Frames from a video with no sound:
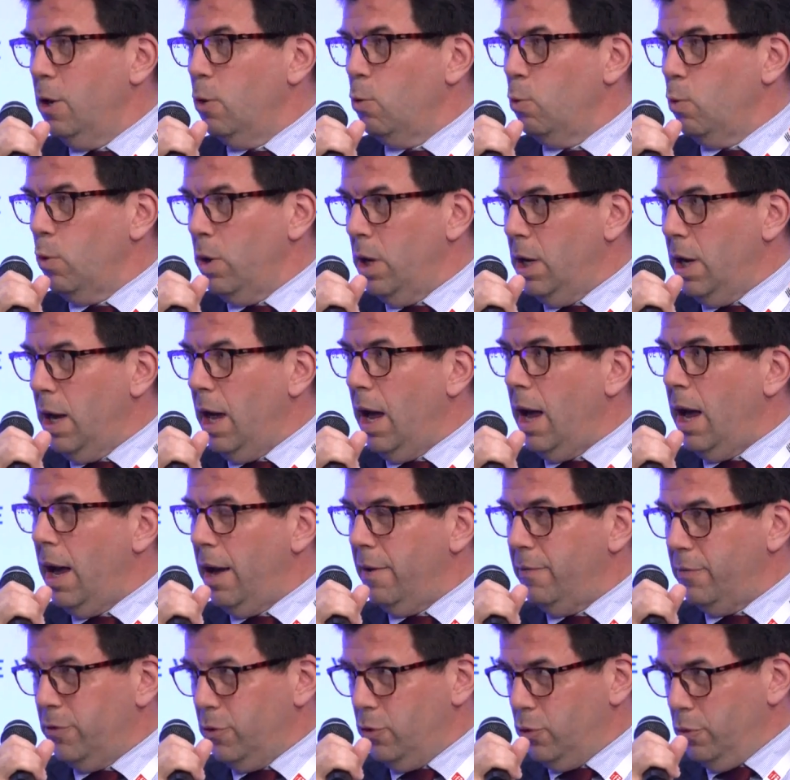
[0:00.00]
will
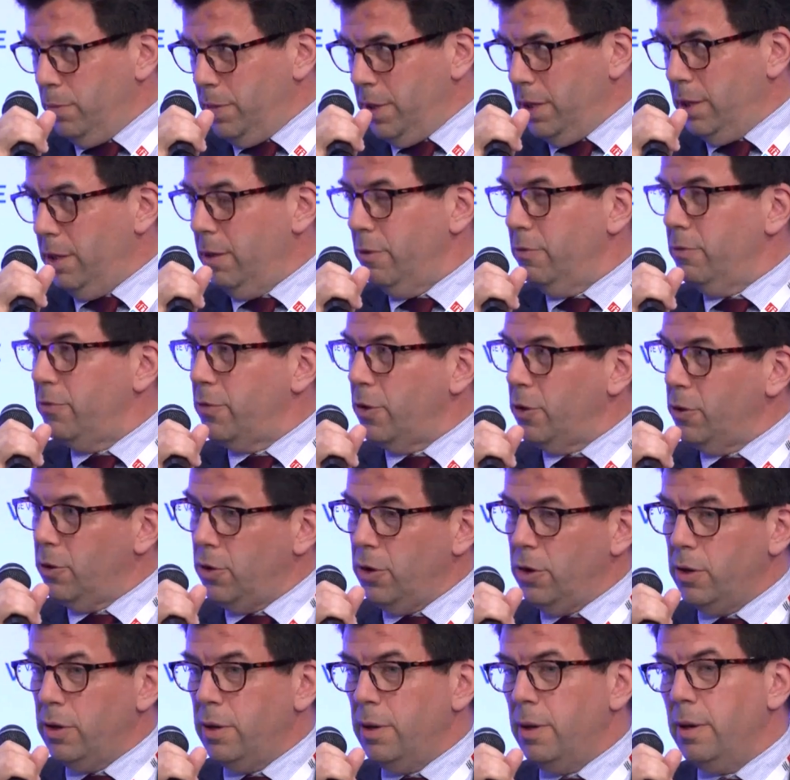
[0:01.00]
have to be
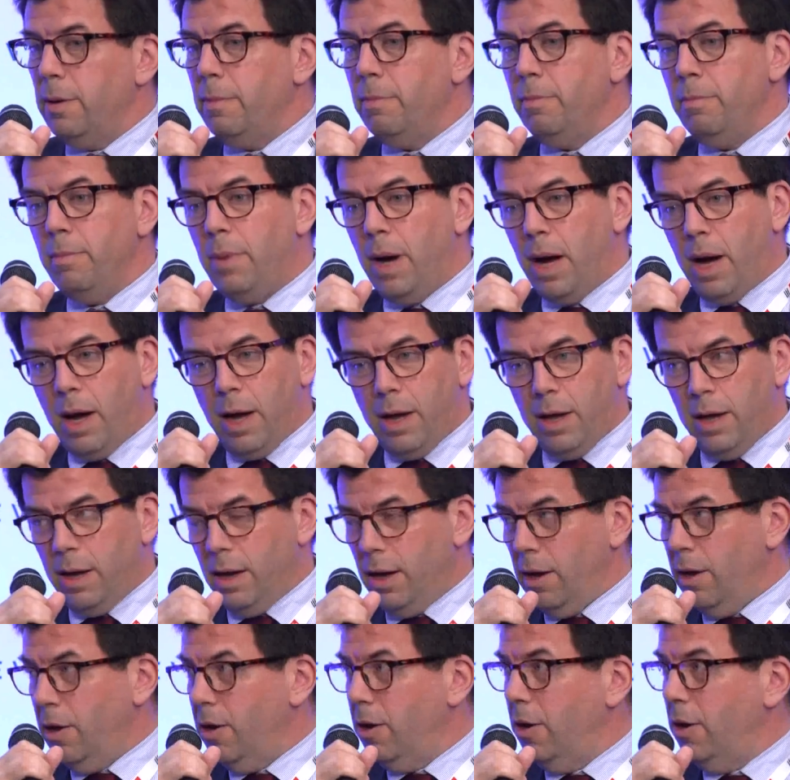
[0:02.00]
funded by
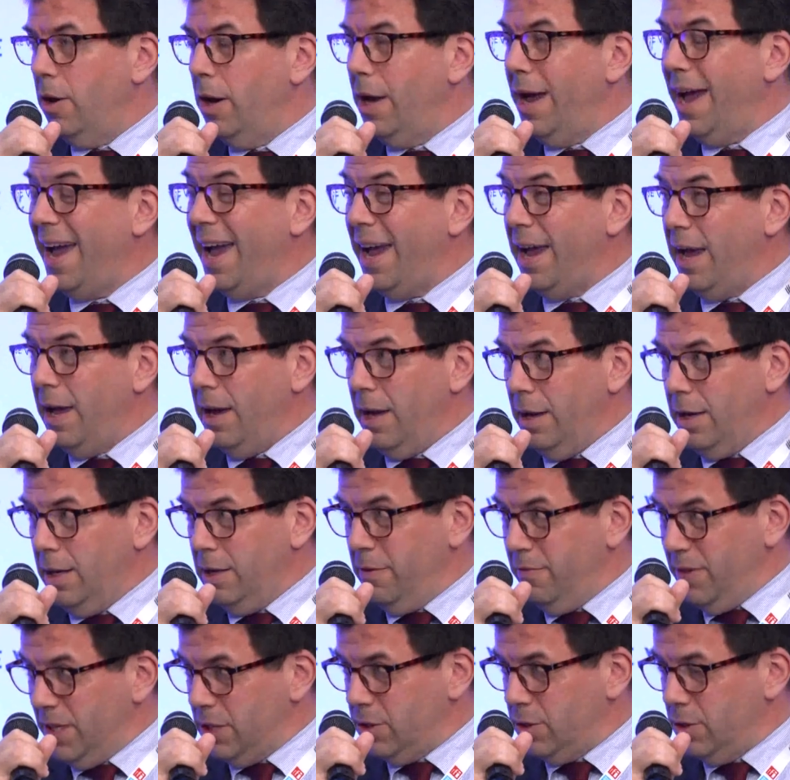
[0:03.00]
uh,
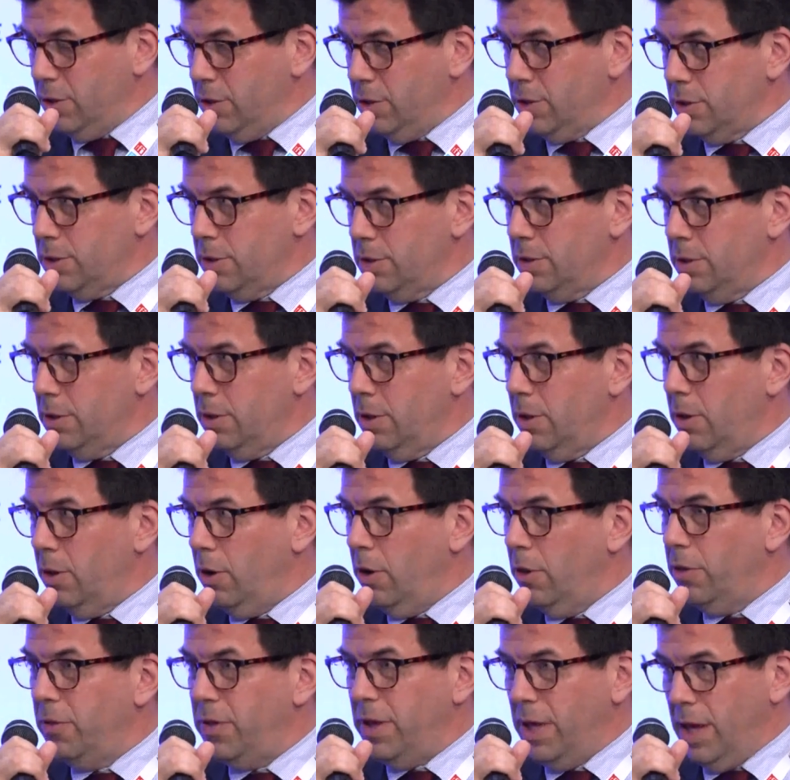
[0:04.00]
investors
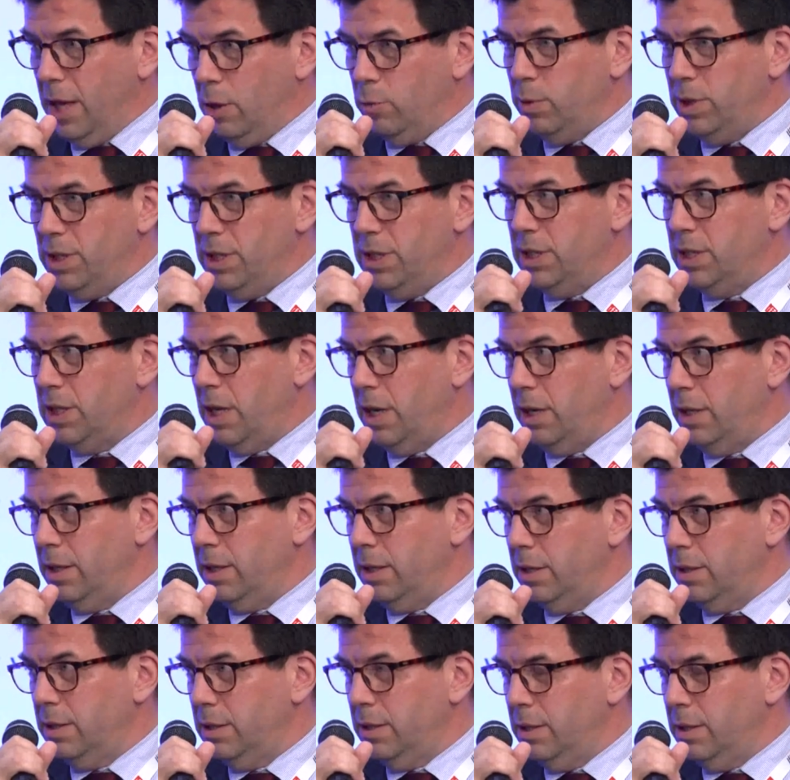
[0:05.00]
on the equity side.